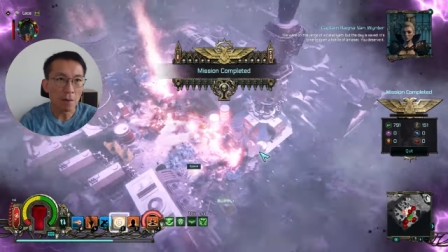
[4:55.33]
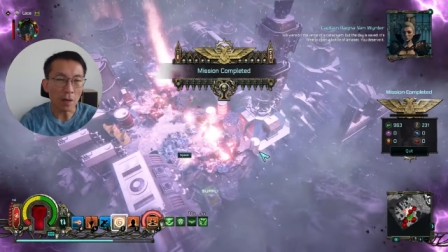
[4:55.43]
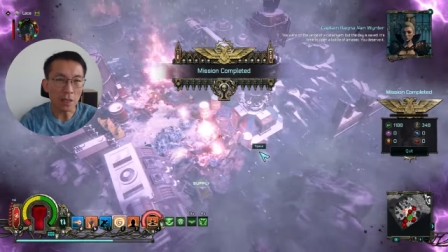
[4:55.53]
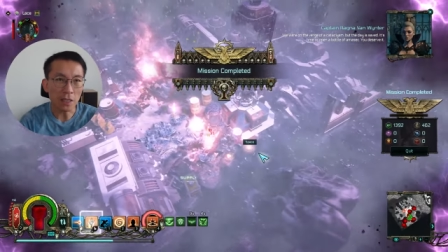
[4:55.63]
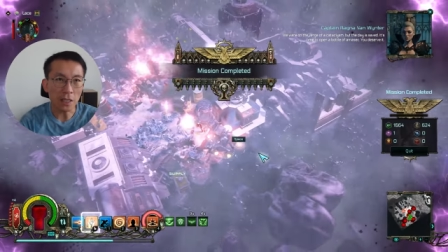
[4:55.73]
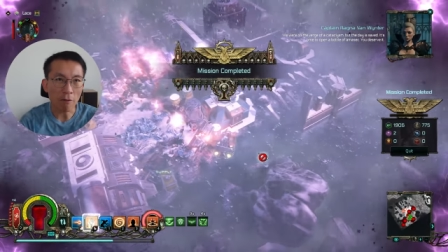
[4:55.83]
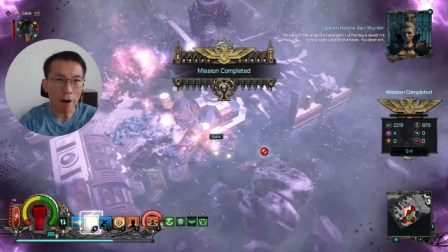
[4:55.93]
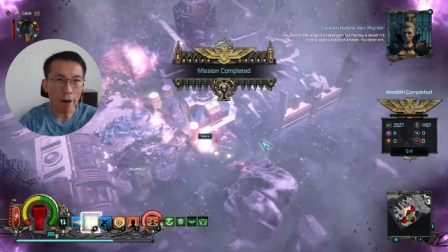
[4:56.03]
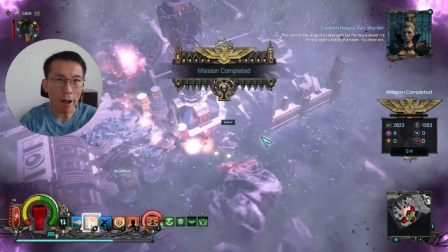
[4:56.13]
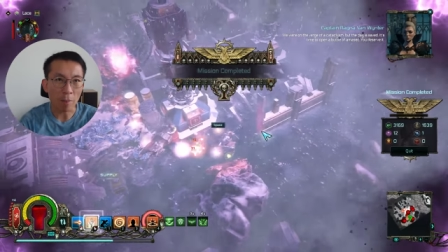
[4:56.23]
but this time
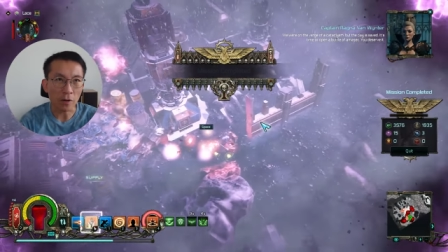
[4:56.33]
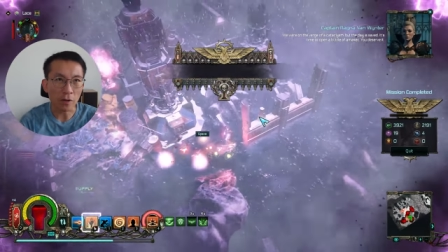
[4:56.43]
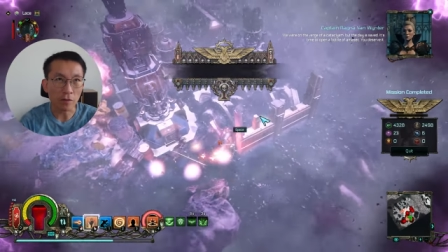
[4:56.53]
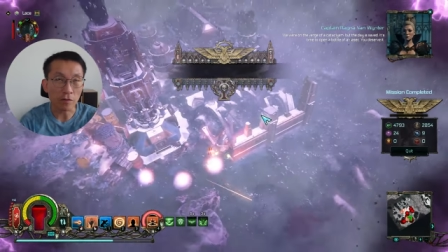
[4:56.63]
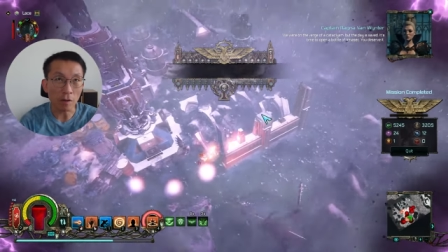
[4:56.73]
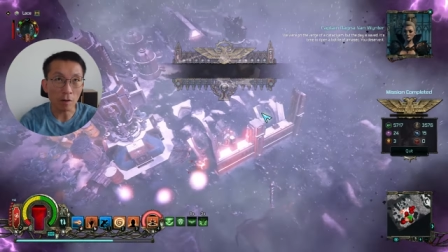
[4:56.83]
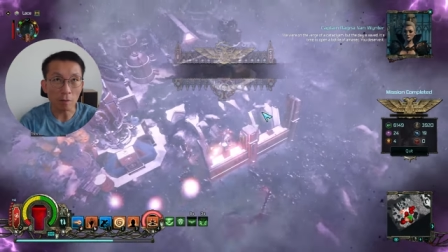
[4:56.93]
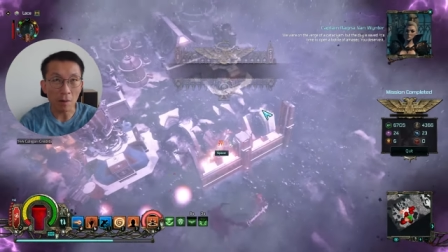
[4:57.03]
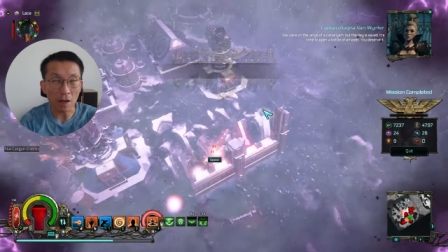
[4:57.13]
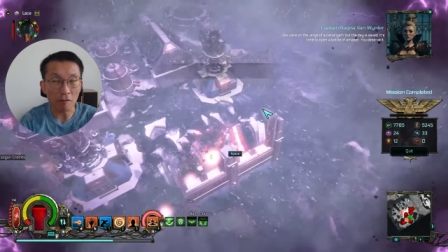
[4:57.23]
around I'm going to follow
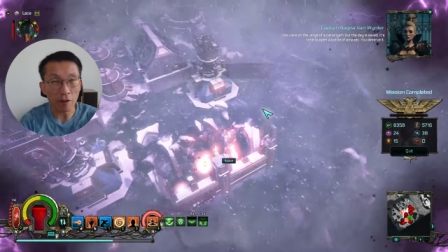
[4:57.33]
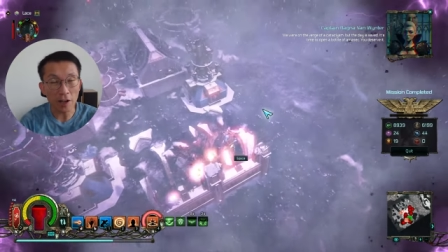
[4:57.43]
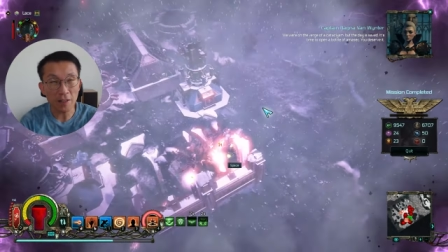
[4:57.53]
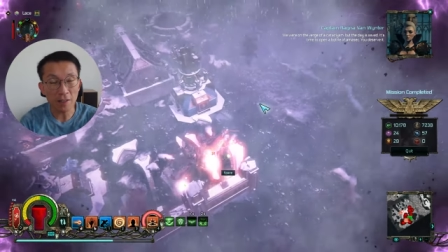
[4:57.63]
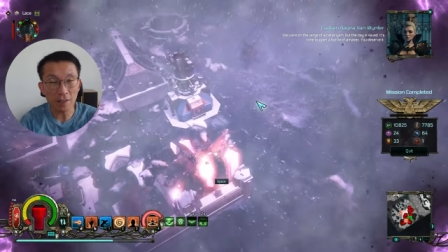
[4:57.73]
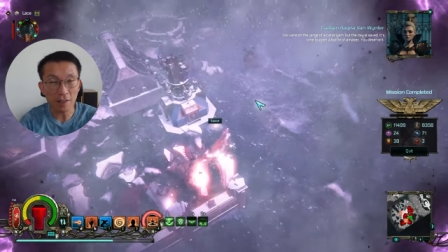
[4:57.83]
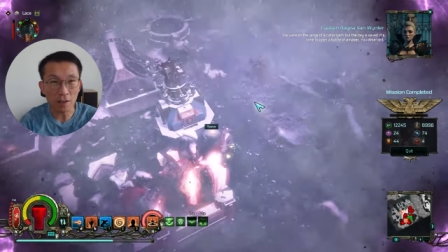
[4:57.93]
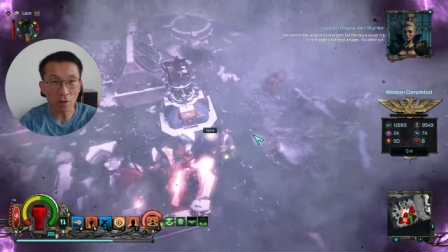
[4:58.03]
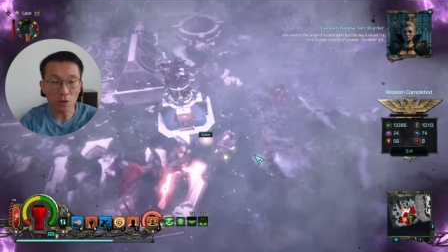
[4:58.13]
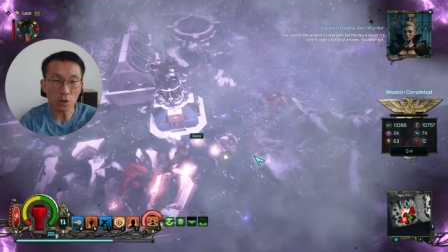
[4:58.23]
my friends uh,
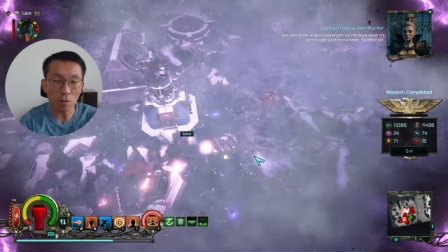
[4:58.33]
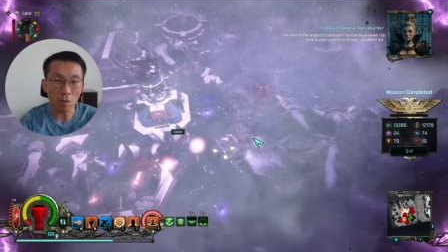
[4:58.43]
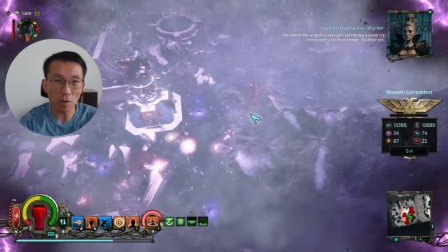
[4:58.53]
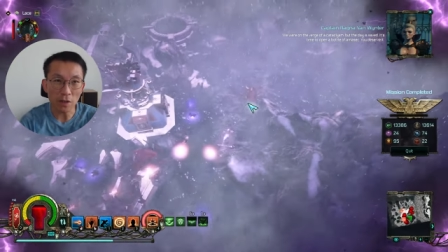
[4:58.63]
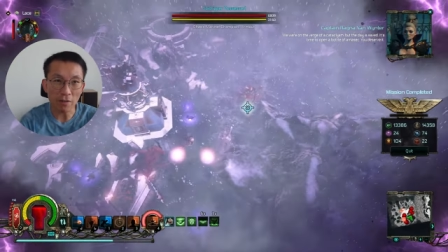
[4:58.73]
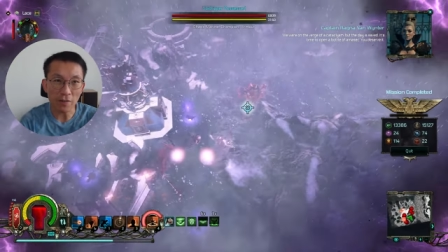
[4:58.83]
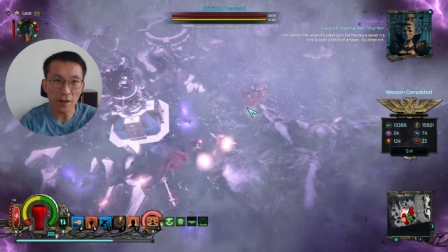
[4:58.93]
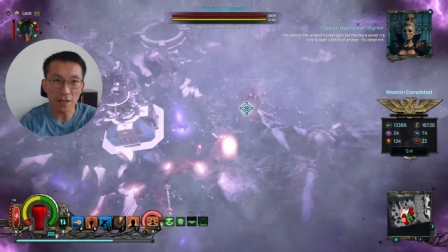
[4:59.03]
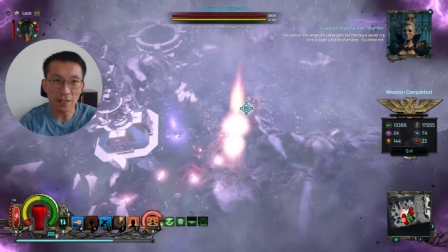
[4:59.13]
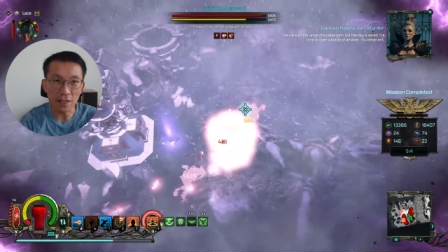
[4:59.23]
Nostromo's
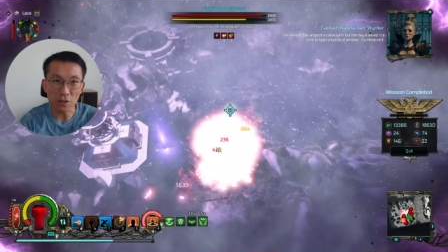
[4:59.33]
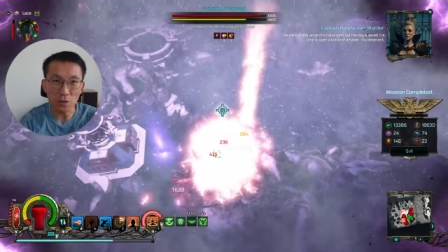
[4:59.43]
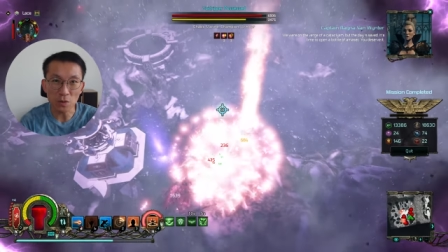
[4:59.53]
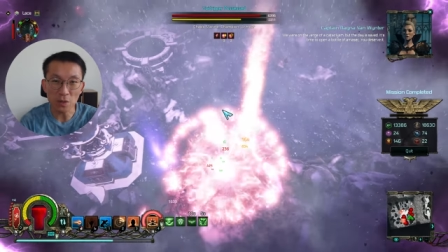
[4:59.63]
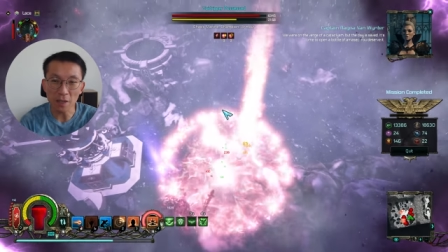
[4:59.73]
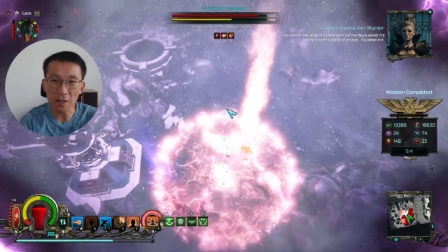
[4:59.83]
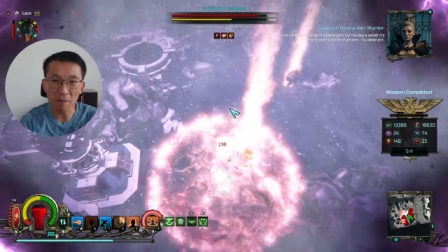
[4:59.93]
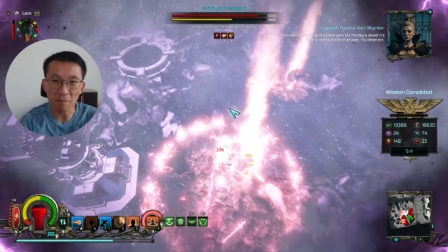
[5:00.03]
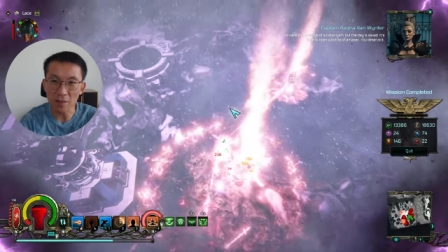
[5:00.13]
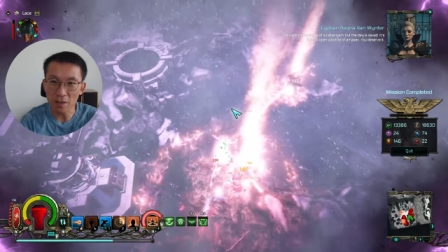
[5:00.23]
advice and use
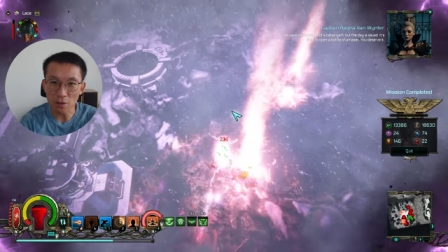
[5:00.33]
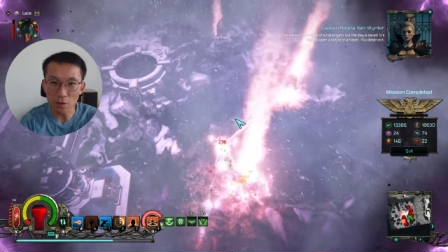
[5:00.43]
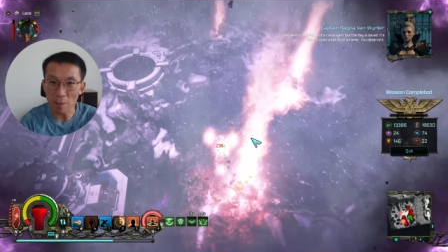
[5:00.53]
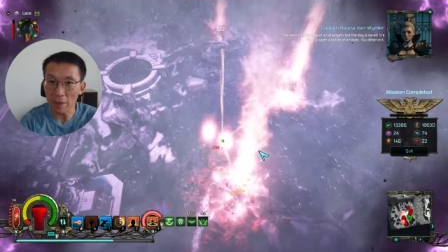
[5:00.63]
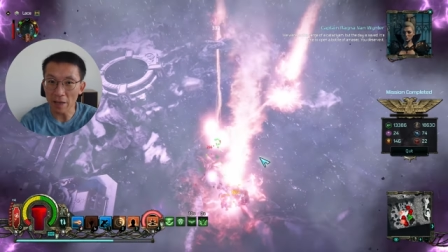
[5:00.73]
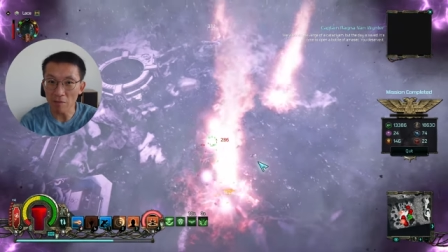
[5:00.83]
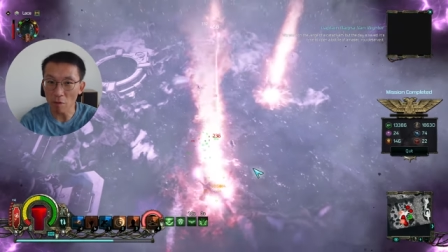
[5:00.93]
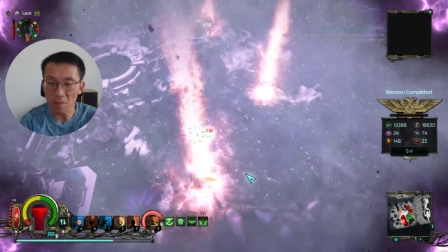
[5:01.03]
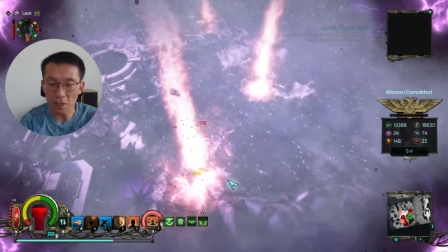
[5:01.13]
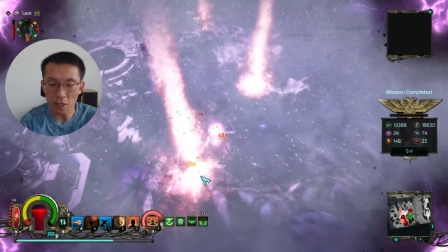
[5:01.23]
um, use a blade
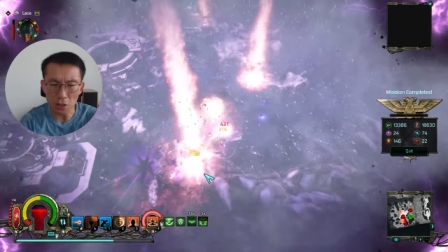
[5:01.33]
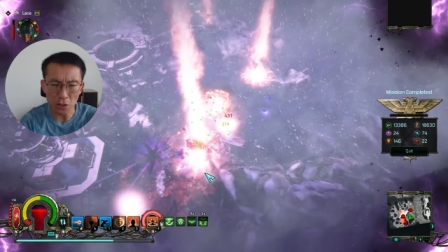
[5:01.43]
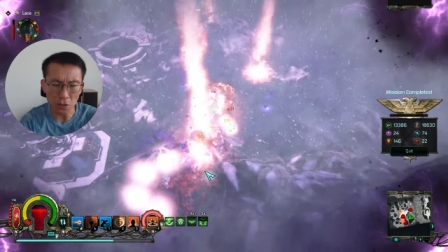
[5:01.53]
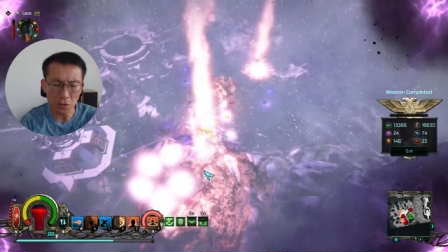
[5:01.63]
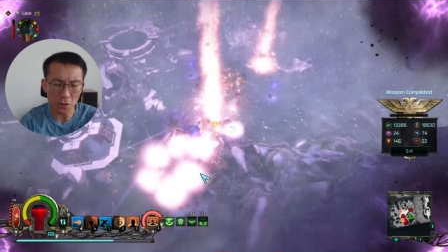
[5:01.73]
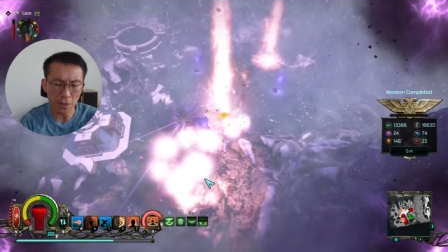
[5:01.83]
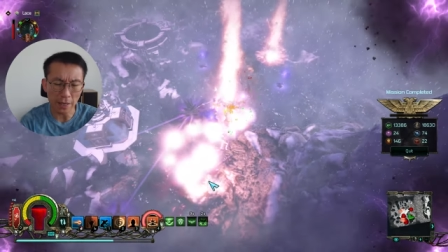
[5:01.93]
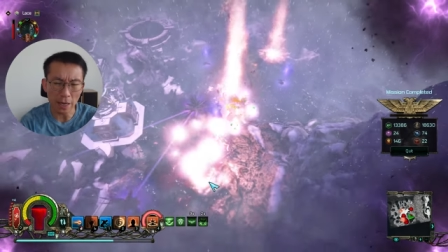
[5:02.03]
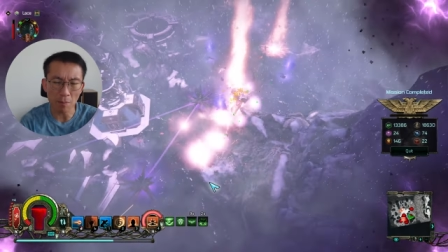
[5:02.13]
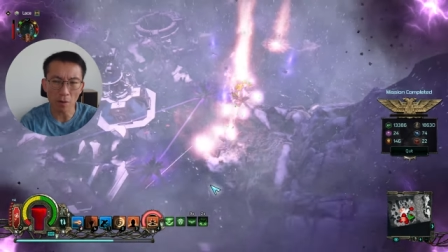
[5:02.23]
for me to uh,
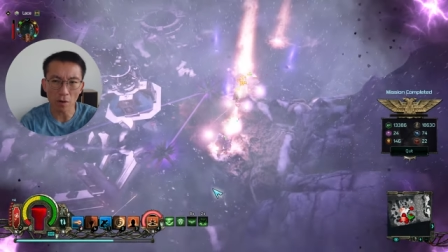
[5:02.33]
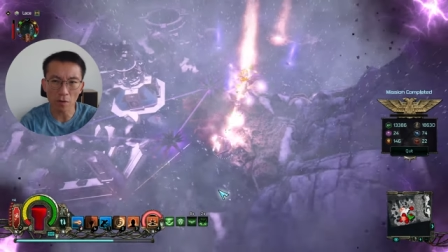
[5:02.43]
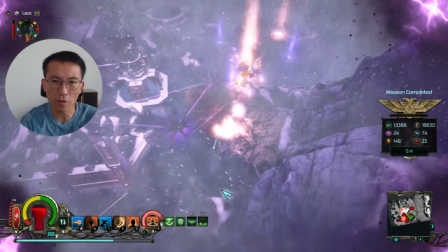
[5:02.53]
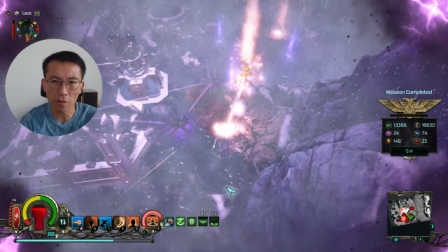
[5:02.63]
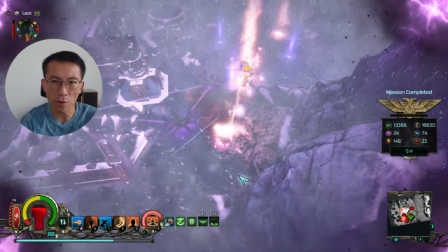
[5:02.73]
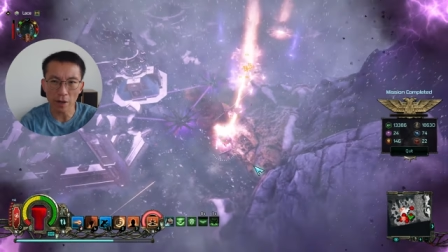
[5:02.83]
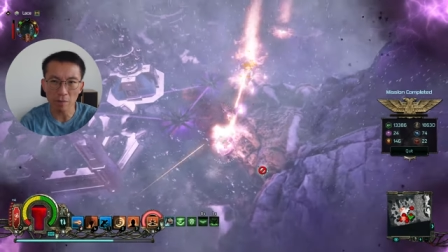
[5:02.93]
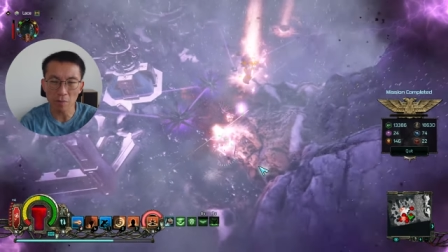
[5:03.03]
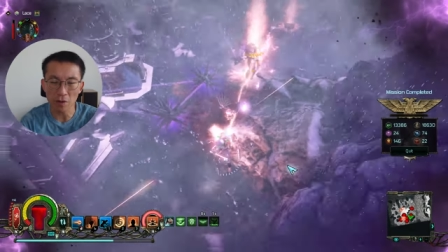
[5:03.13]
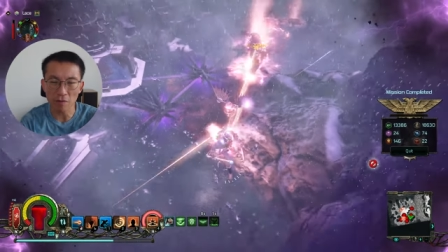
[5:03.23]
teleport quite
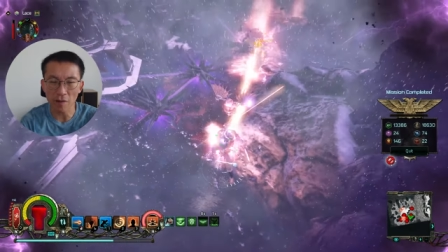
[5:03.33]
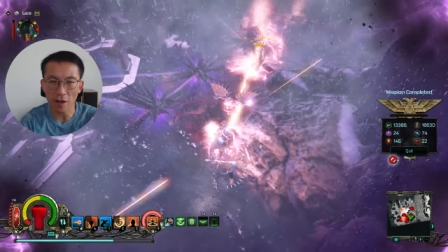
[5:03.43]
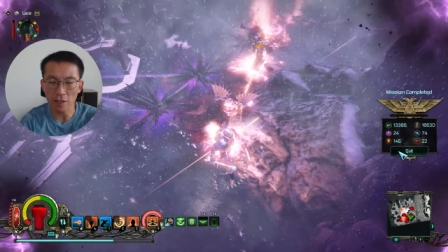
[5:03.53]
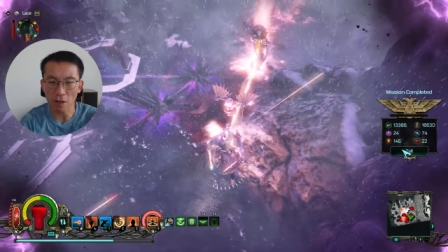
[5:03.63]
pretty fast